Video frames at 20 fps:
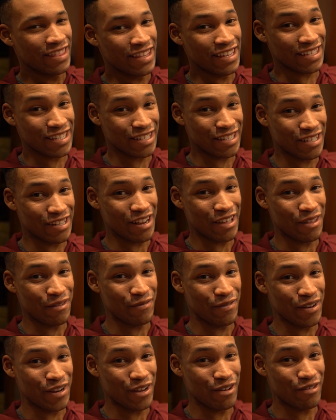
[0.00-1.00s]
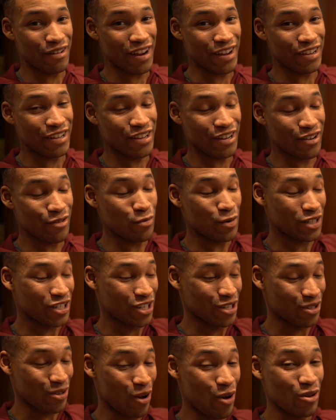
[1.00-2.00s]
This is another video right here,
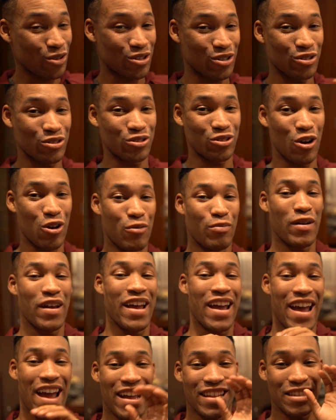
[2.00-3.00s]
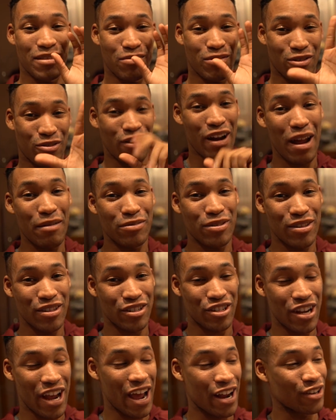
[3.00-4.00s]
which is also dope. And subscribe to
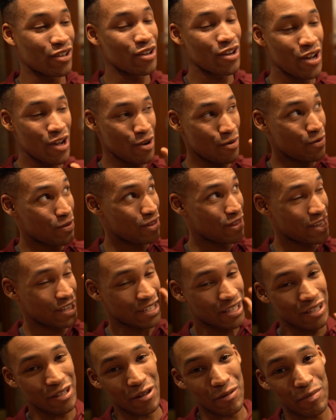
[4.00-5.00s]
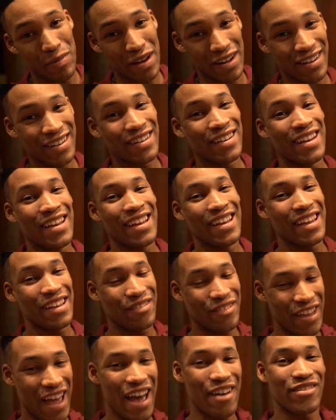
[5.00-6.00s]
the channel with this little button
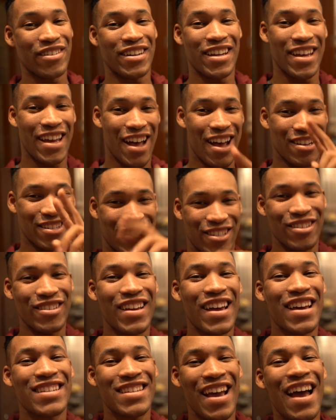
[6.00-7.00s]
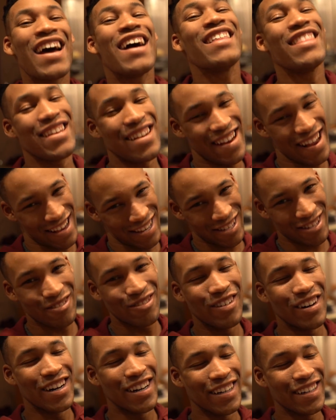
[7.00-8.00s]
if you haven't. I'll see you guys in the next
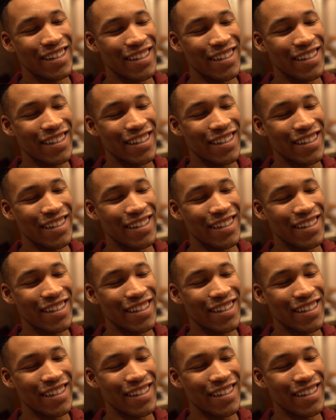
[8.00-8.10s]
one.